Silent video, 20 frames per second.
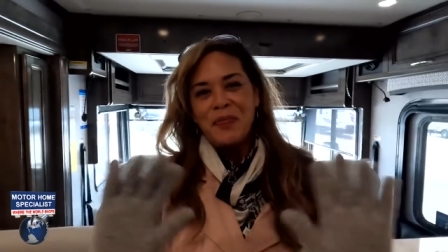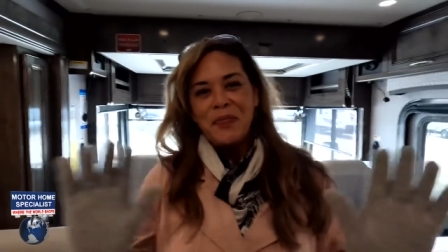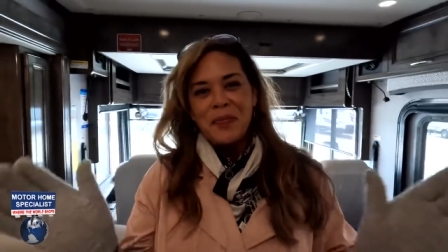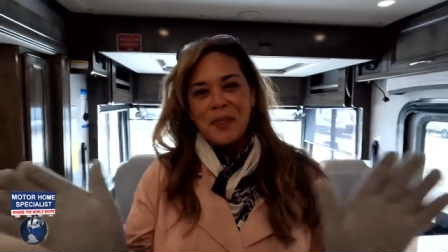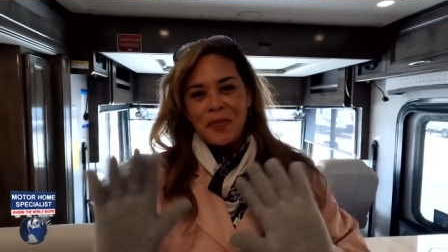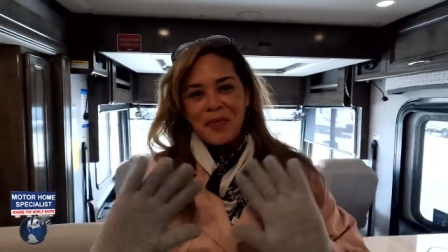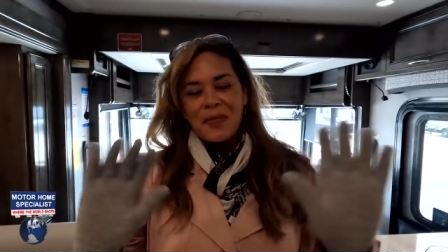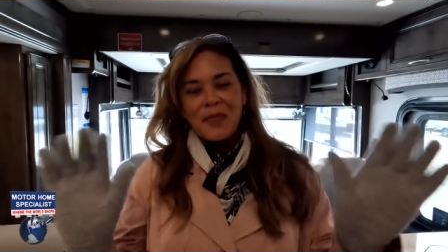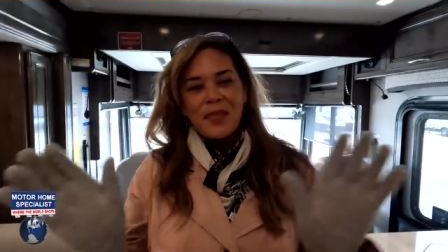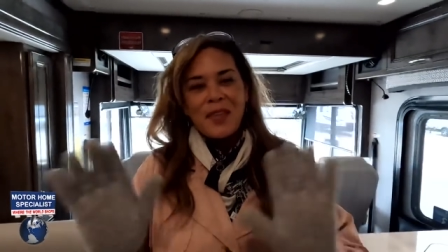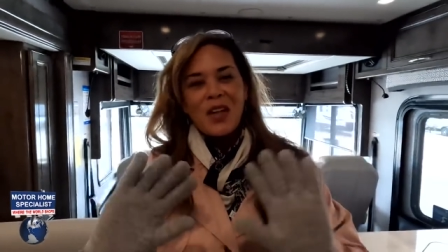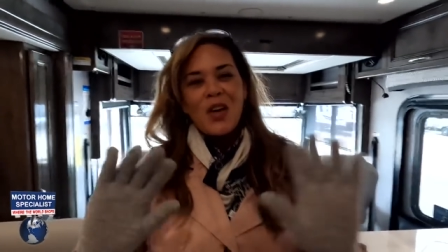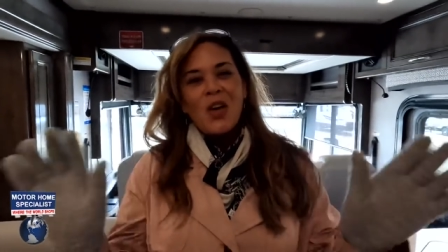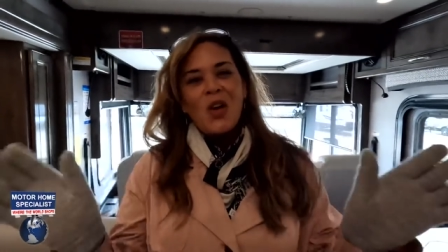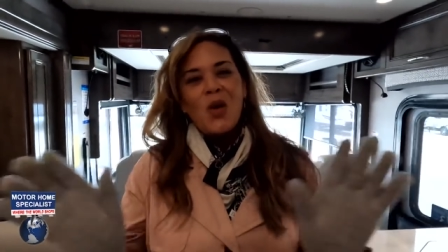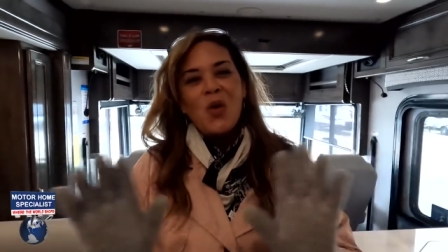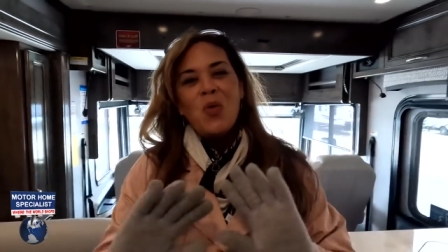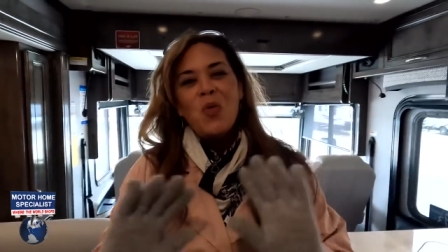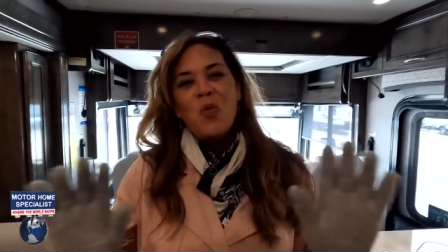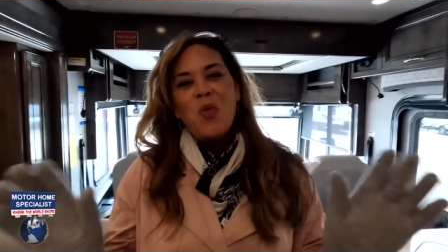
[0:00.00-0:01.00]
And Andrea,
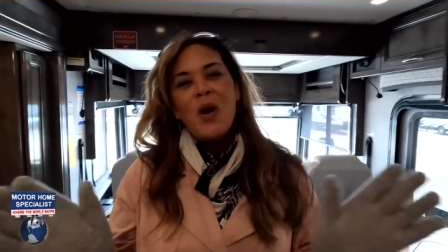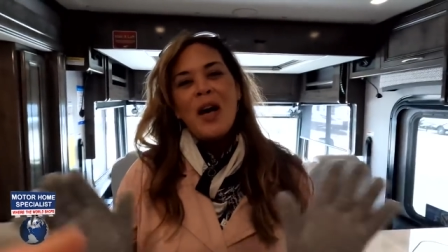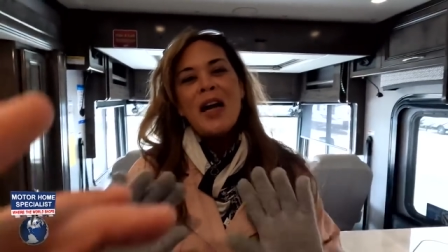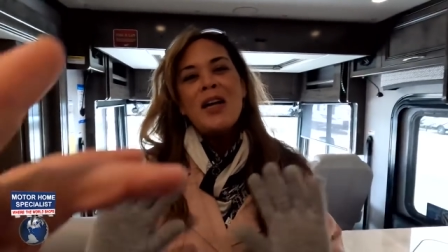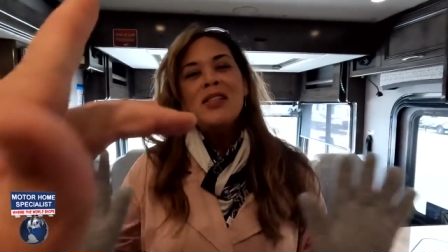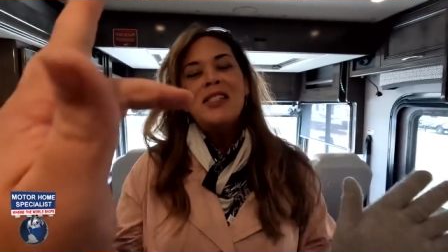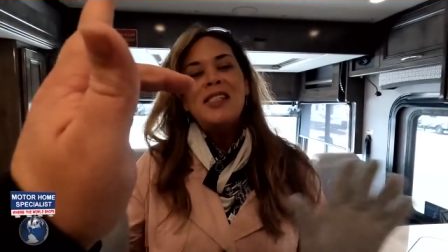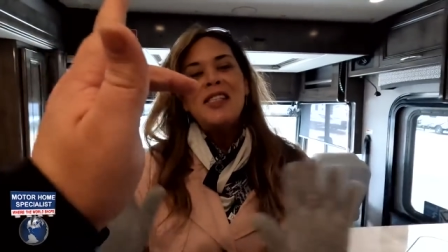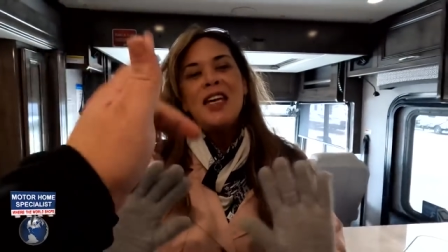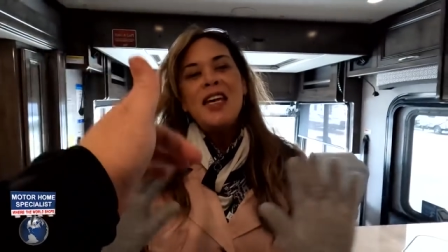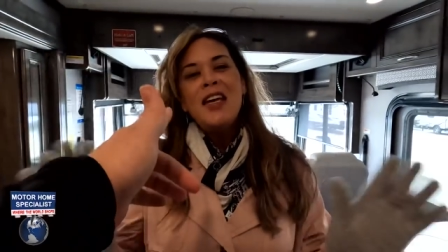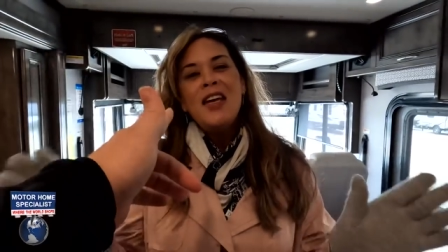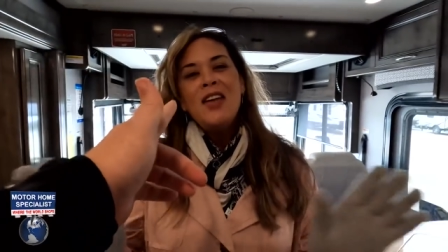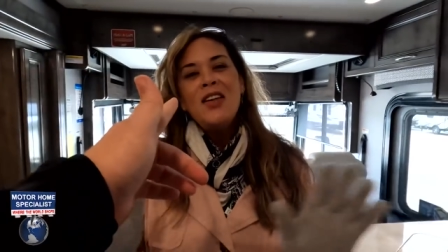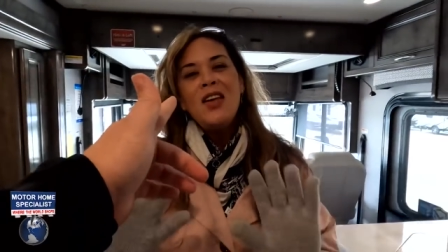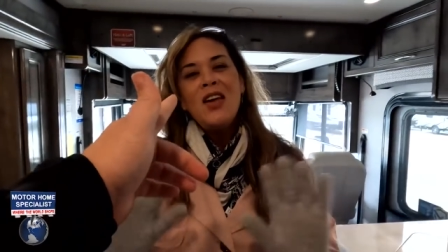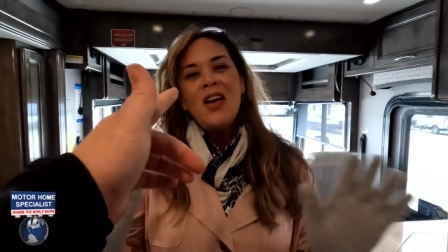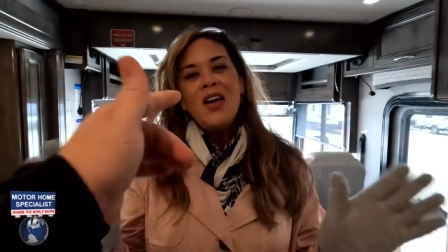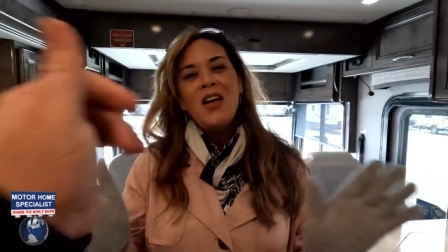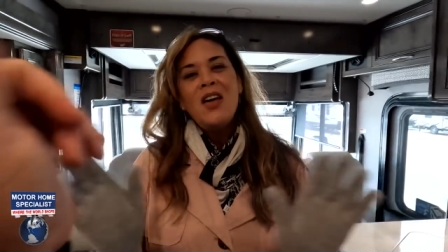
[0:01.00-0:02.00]
we'll, we'll see,
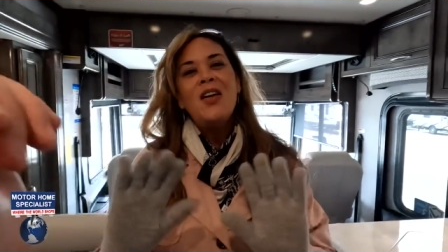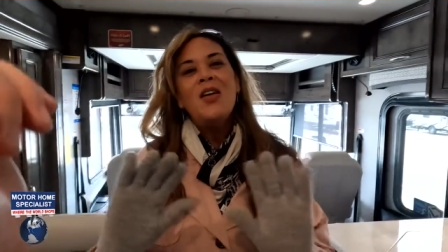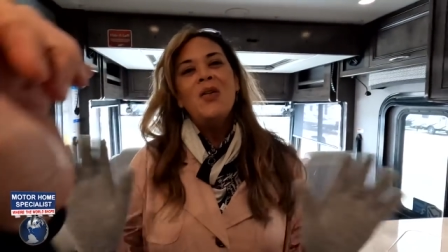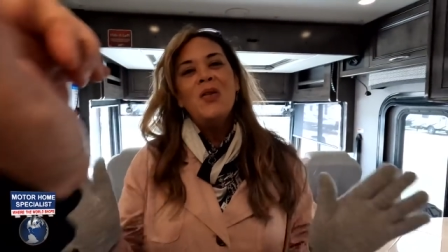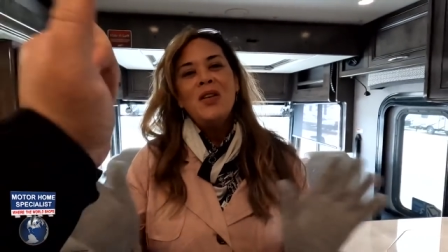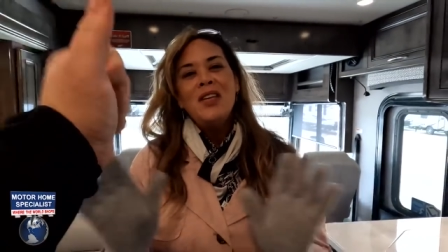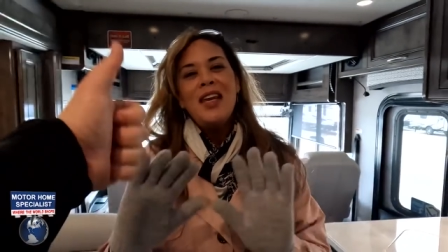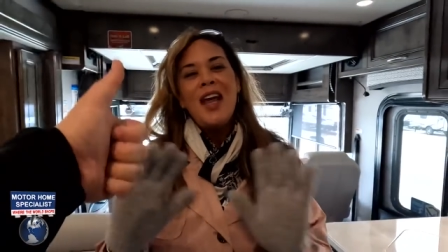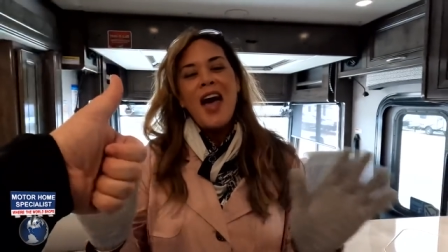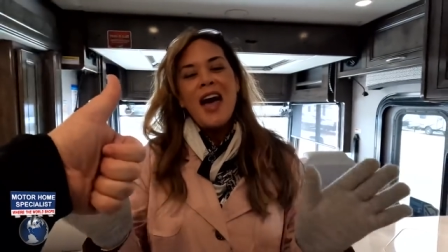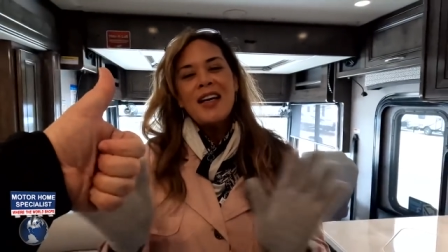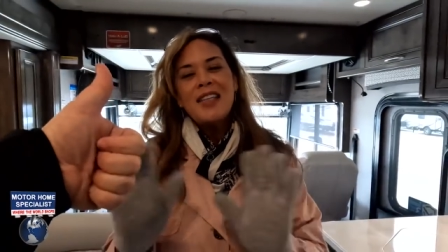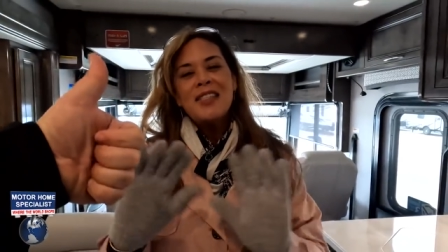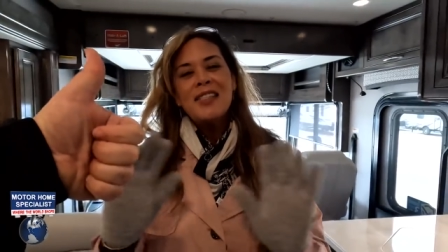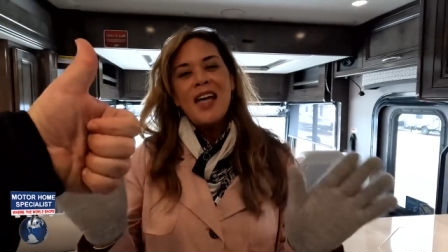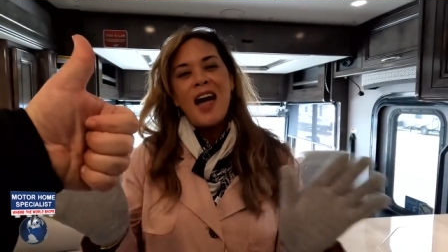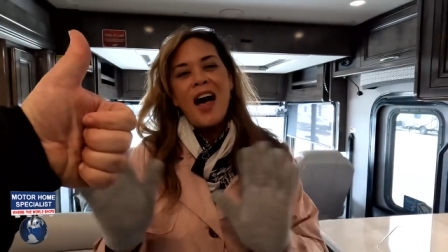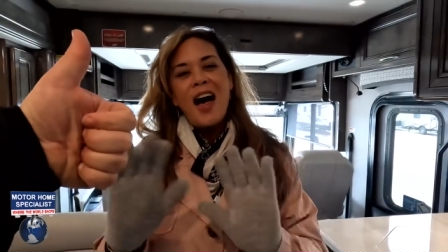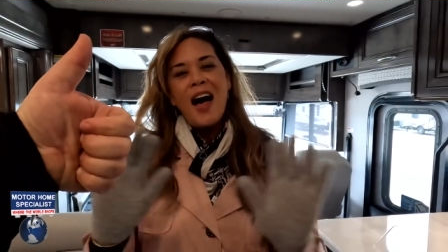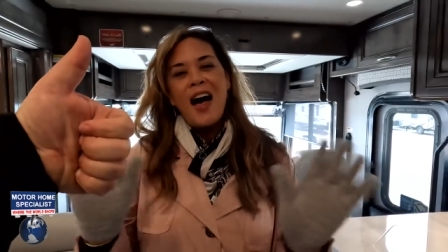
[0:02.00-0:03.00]
see, you next
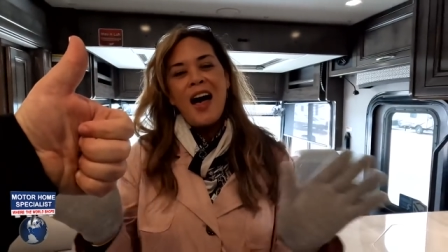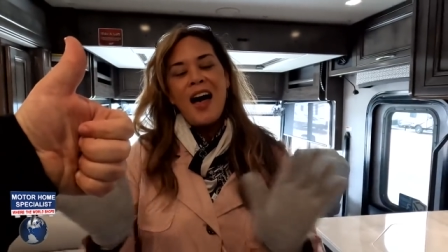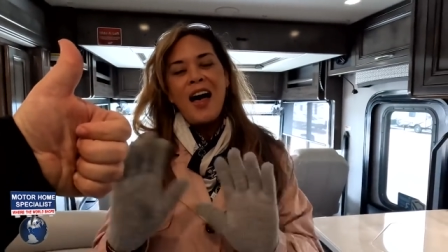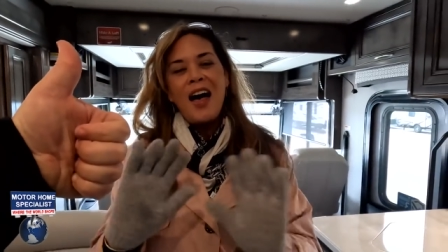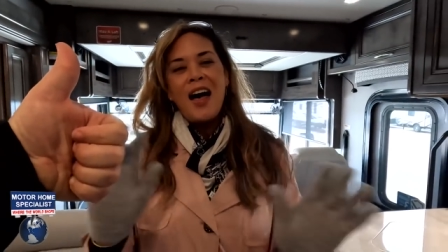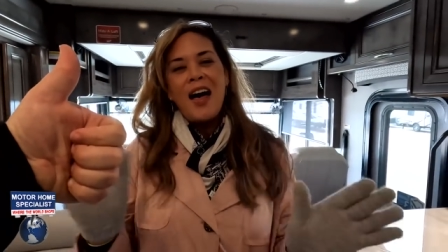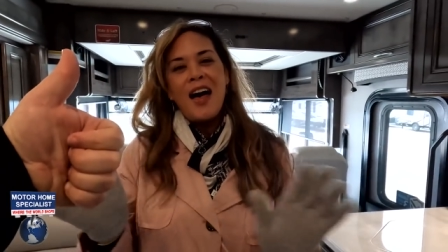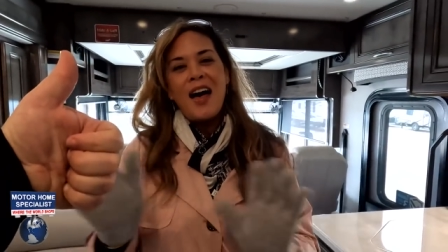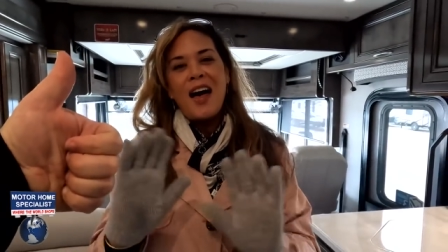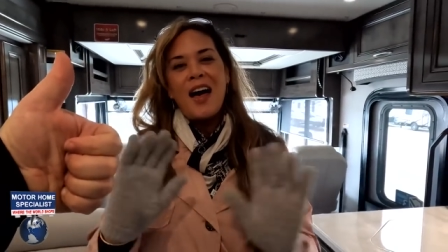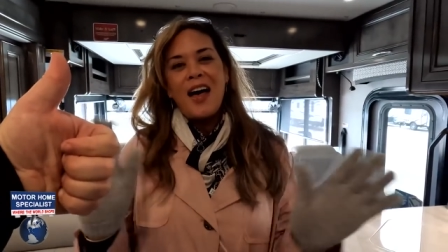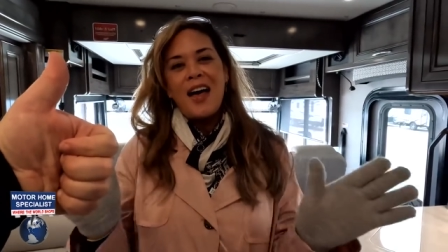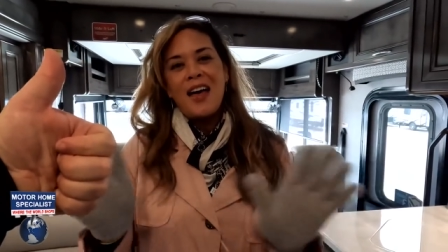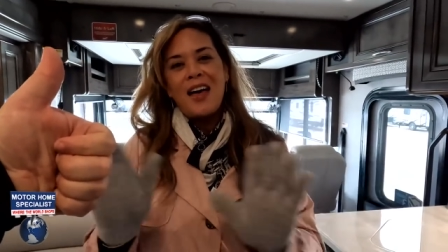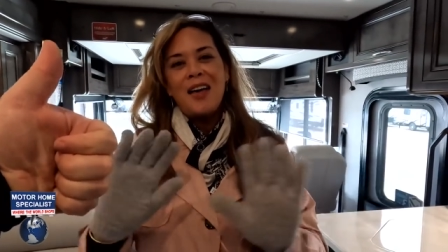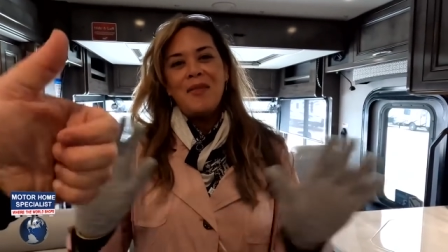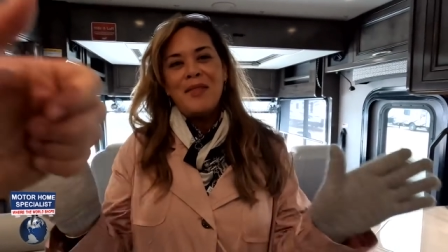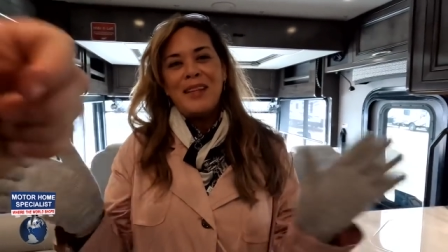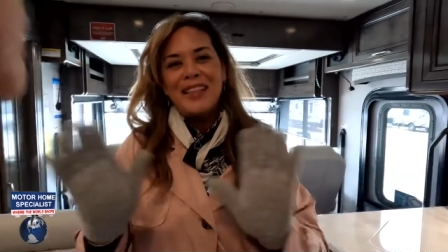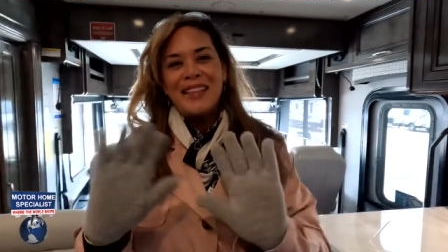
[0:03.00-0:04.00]

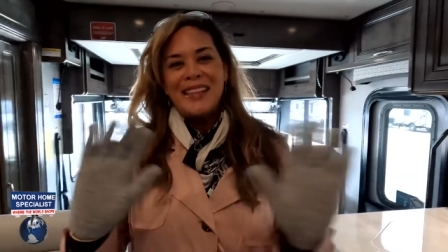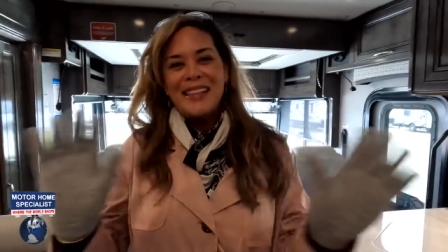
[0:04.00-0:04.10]
time. time.